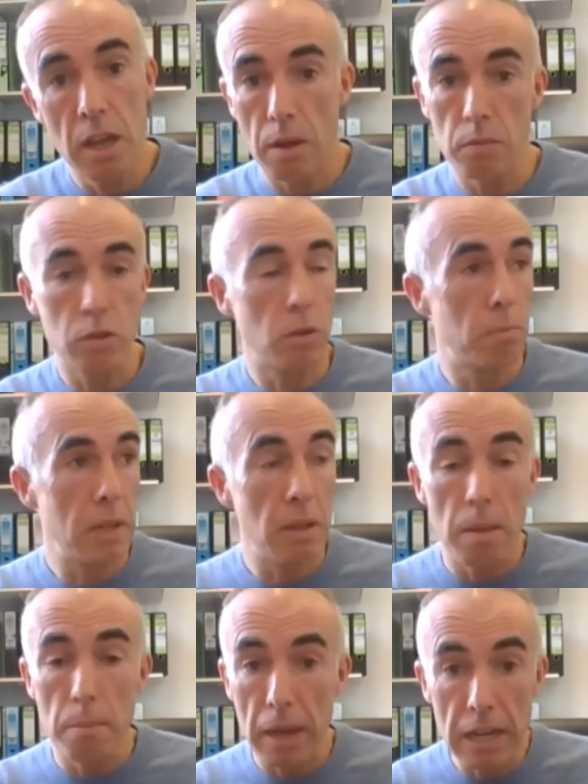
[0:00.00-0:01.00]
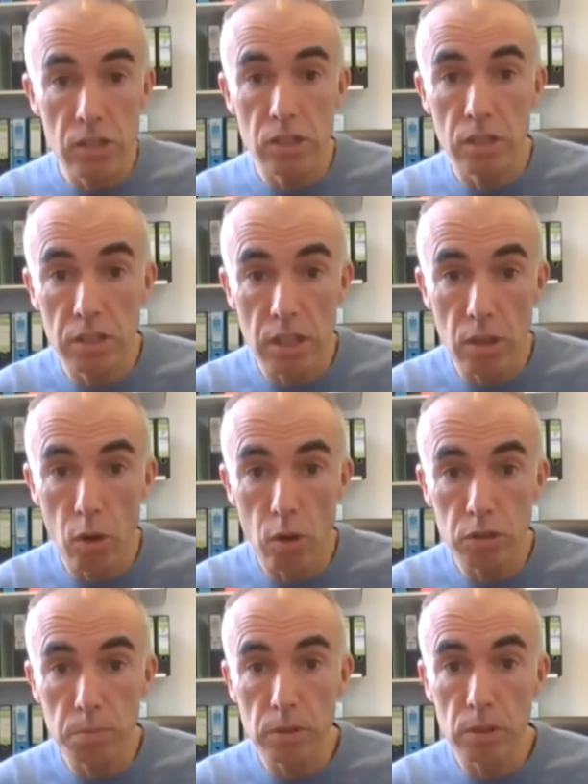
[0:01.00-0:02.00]
It could be patients in the
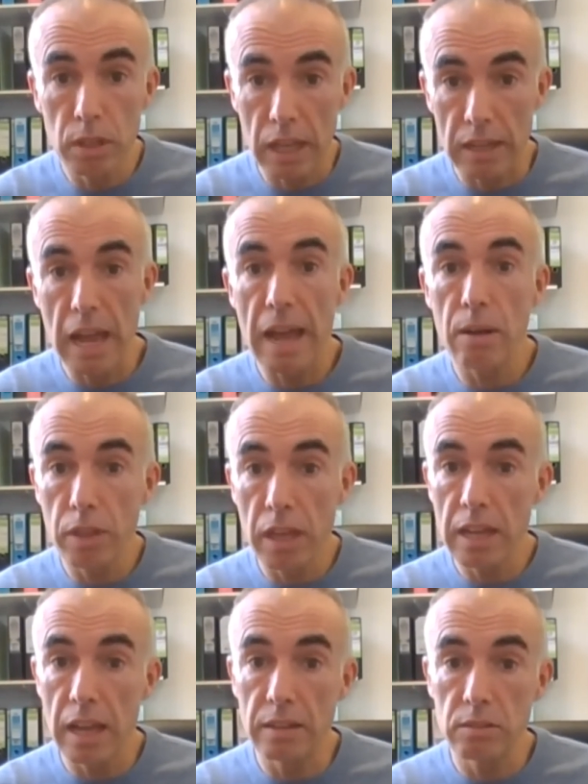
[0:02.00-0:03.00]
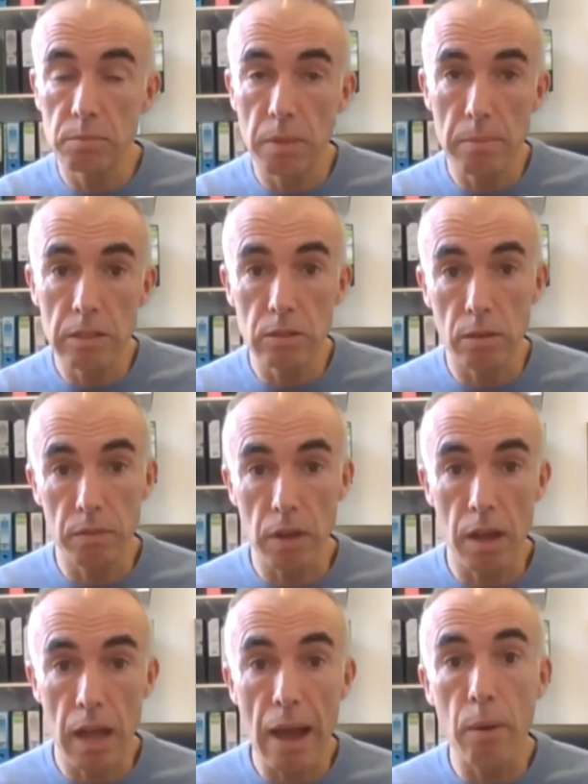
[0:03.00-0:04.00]
hospital and and maybe sort
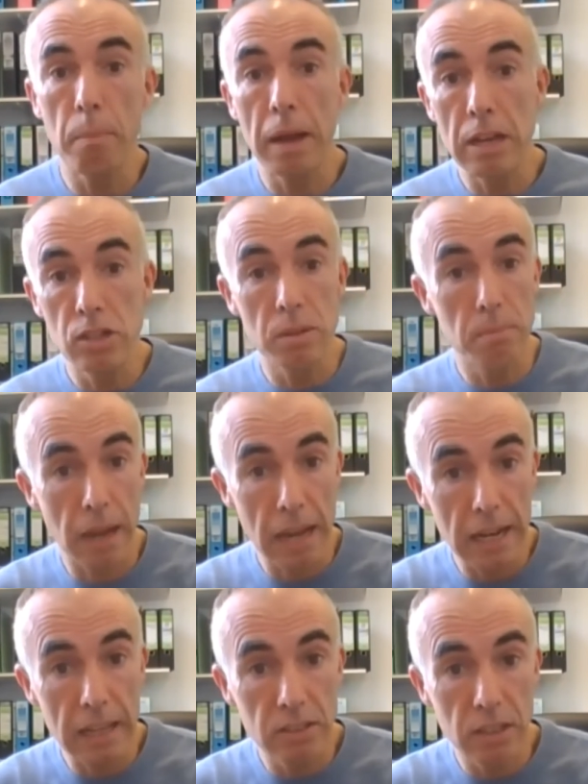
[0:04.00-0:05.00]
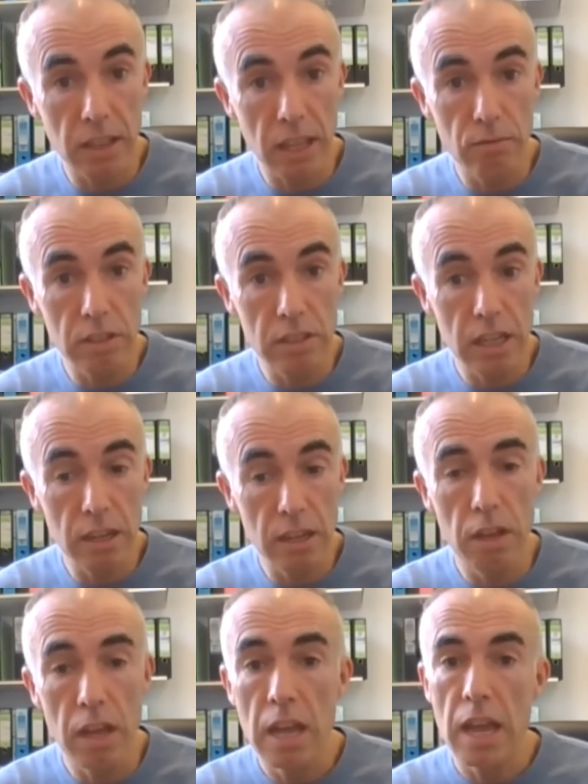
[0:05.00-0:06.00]
of outpatient mailings that they receive.
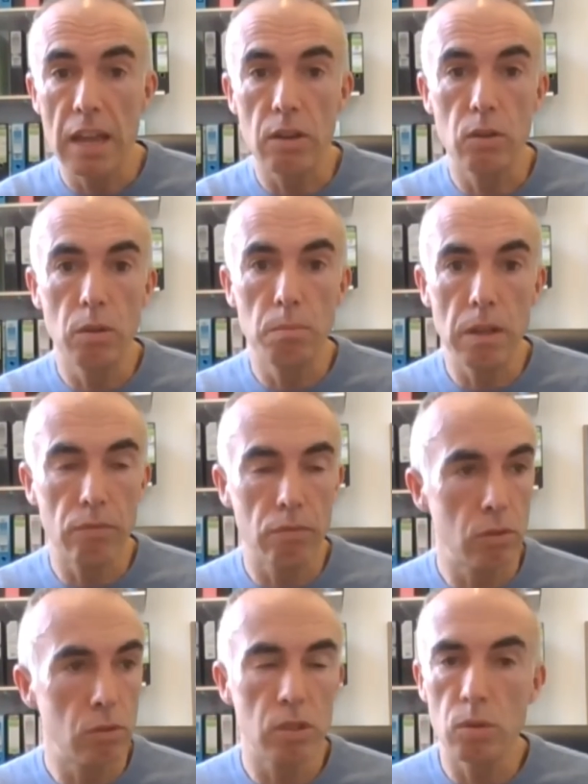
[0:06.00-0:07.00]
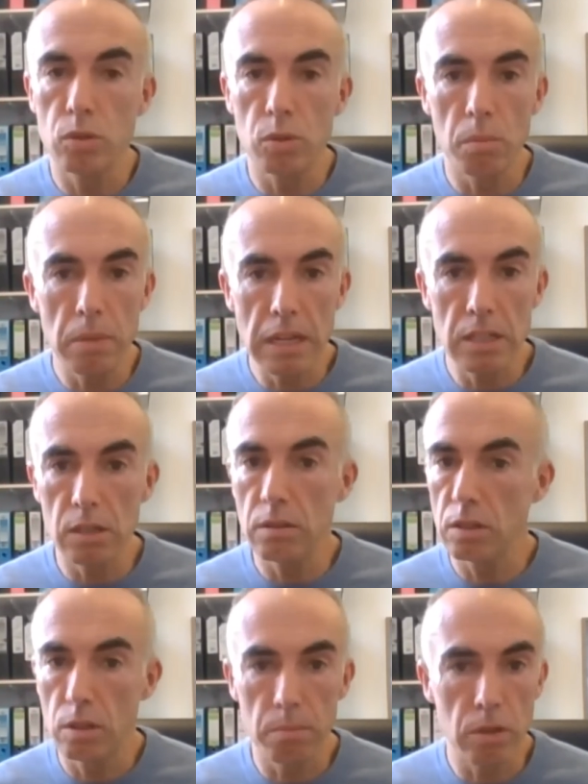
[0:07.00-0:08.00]
It could be through social media,
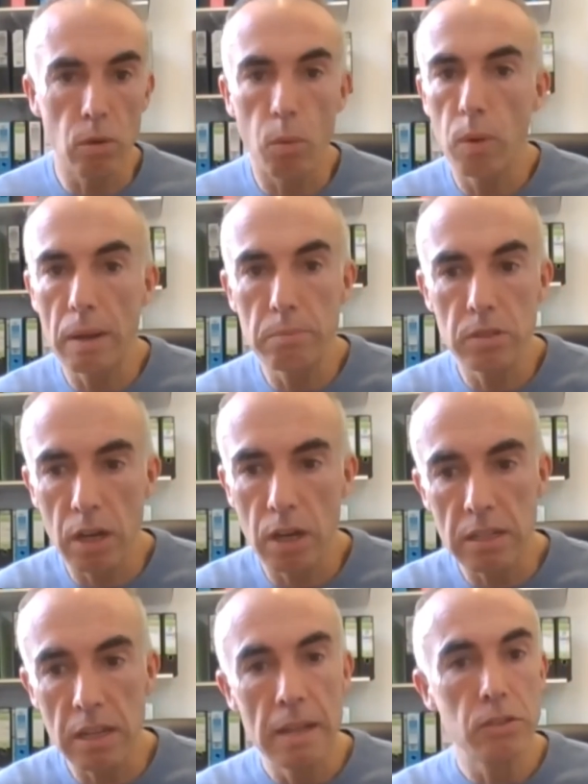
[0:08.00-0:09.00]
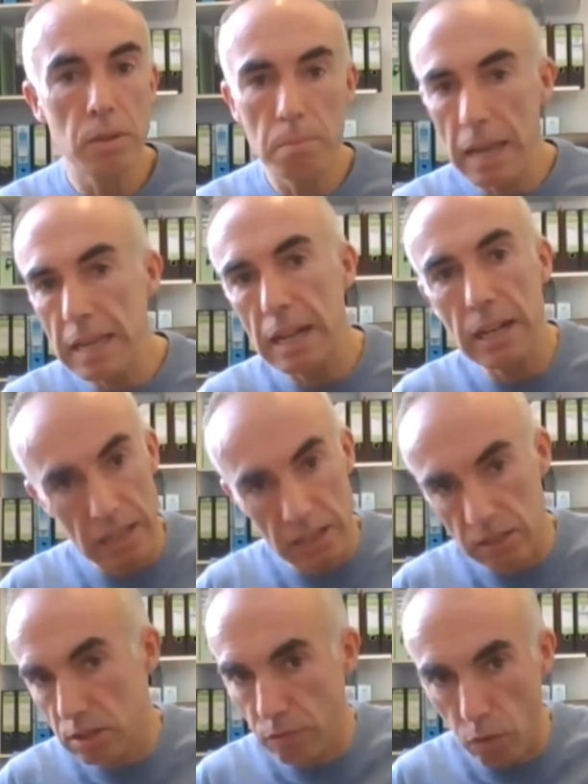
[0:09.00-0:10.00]
it could be your website, to make a
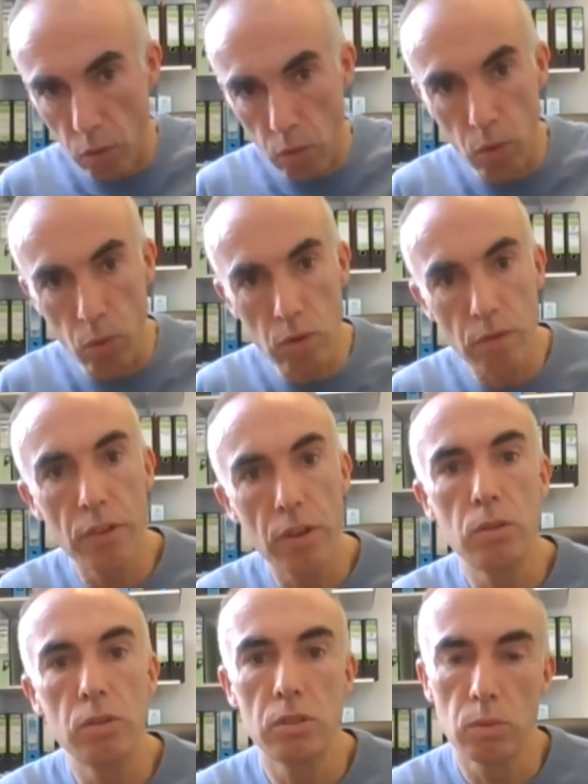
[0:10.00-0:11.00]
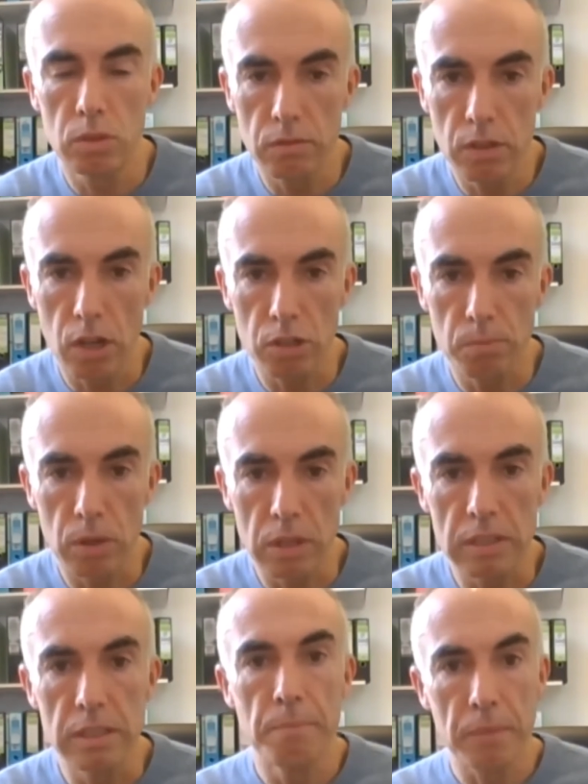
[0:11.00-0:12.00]
list of all of those sorts of touch
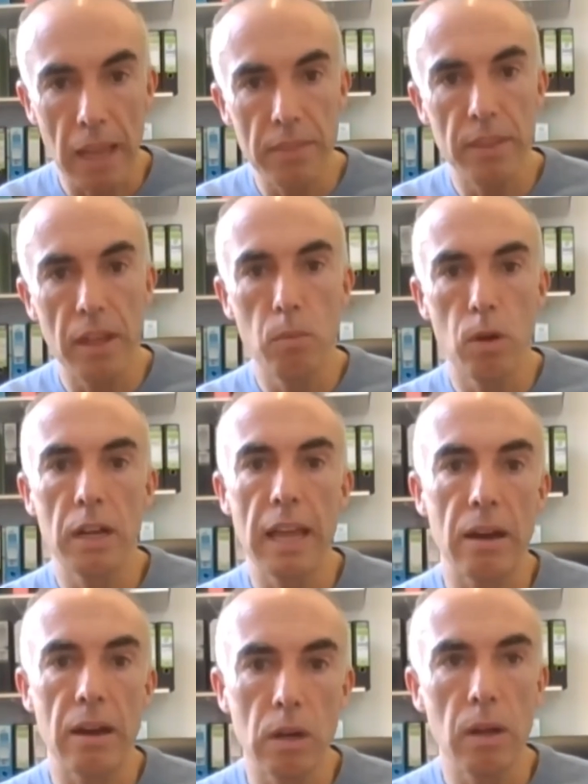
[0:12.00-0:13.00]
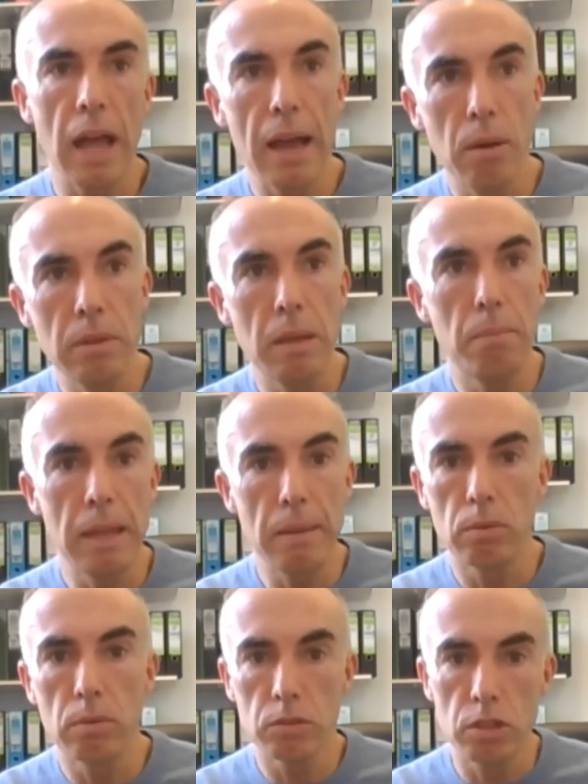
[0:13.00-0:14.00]
points, and then work out, well, how many
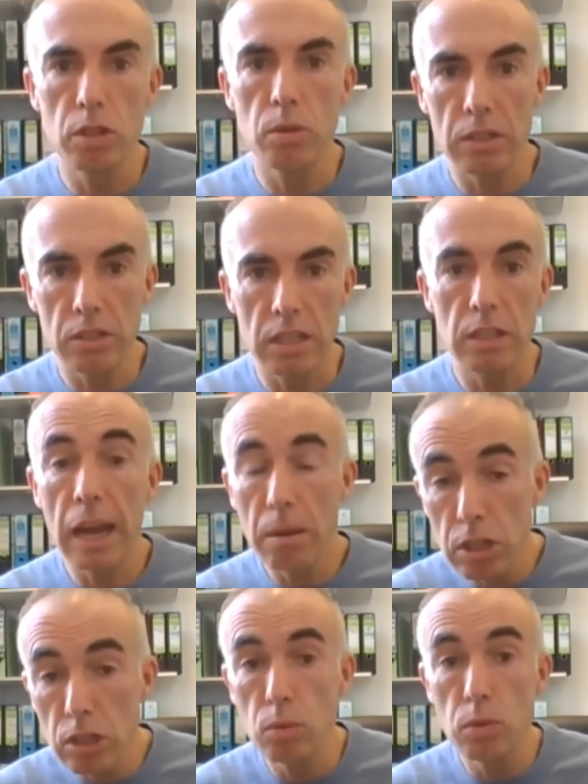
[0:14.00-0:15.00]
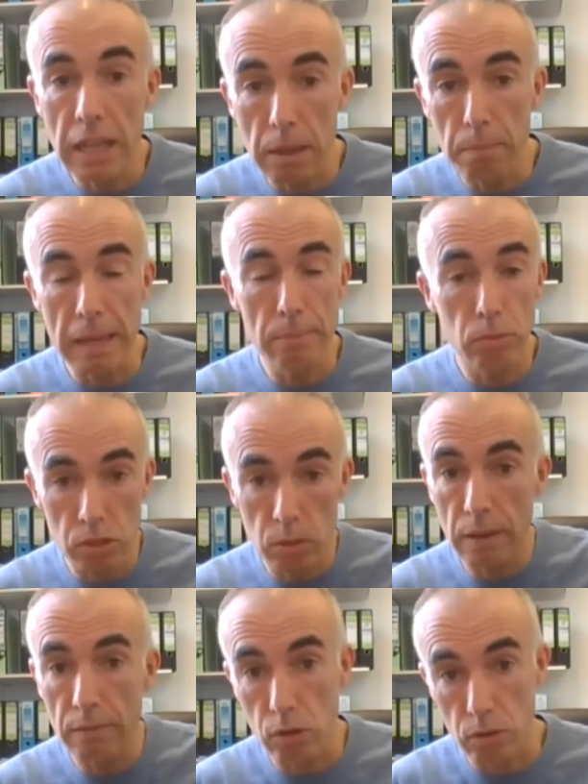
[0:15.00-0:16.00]
unique people do you
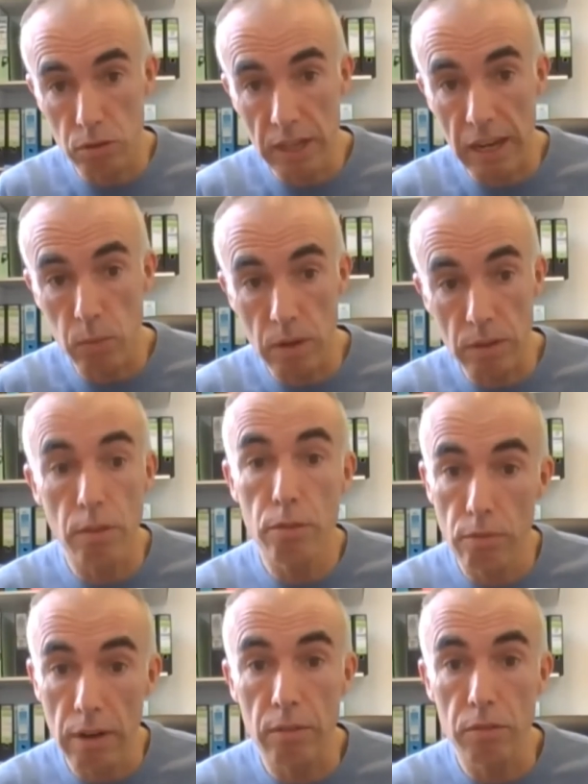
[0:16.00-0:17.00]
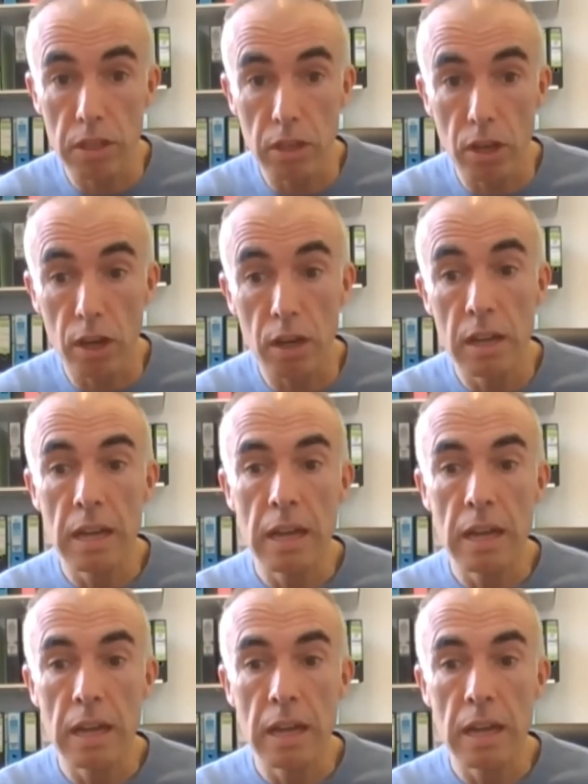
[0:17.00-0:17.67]
have contact with throughout the year?